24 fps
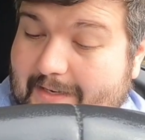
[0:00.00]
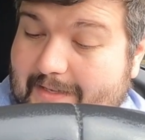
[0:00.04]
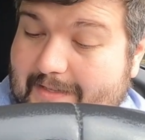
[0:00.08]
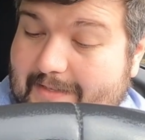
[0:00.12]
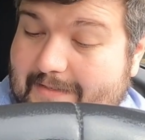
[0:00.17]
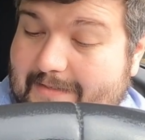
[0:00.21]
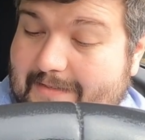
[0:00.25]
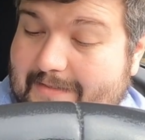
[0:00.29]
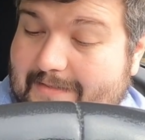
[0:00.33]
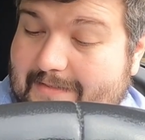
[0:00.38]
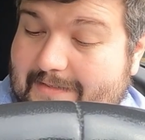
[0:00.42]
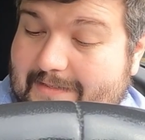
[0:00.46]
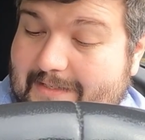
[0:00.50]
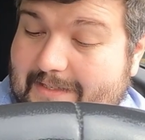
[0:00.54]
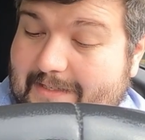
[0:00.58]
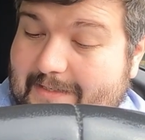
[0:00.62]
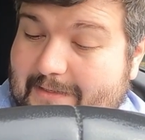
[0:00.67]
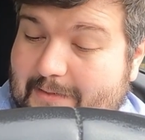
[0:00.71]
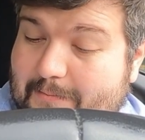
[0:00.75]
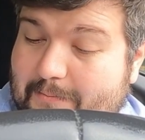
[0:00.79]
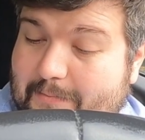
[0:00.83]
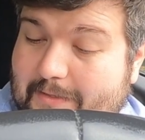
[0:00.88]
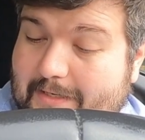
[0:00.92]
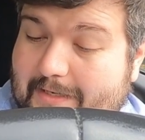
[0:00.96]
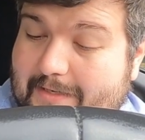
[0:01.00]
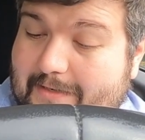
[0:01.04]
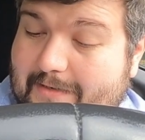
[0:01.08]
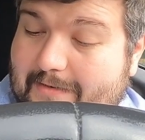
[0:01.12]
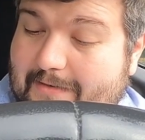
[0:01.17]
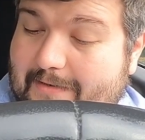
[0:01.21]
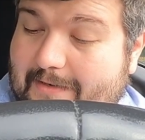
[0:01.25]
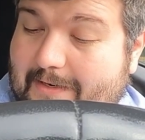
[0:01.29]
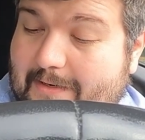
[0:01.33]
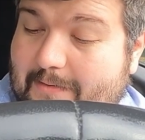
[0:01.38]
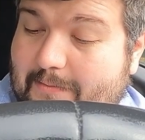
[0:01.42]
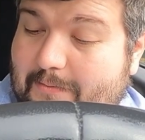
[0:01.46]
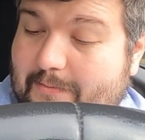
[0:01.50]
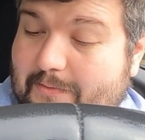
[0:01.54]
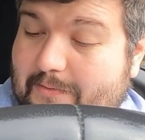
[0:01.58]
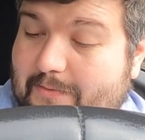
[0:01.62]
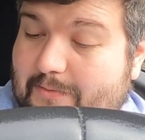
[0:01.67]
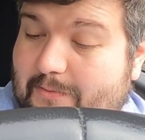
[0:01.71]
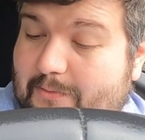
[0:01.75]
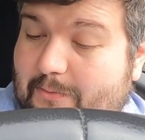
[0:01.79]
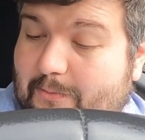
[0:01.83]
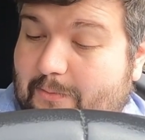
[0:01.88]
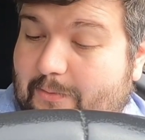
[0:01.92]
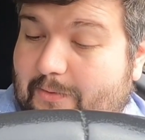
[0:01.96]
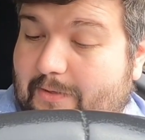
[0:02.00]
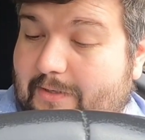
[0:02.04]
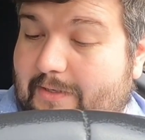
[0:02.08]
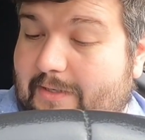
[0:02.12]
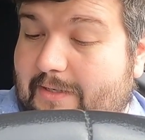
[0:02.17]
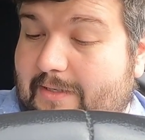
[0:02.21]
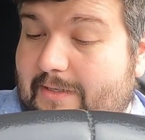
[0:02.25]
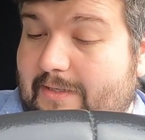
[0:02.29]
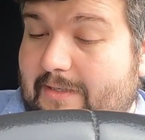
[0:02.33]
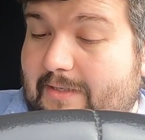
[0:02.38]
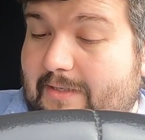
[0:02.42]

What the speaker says: This is sealed, but I don't know how it's stored.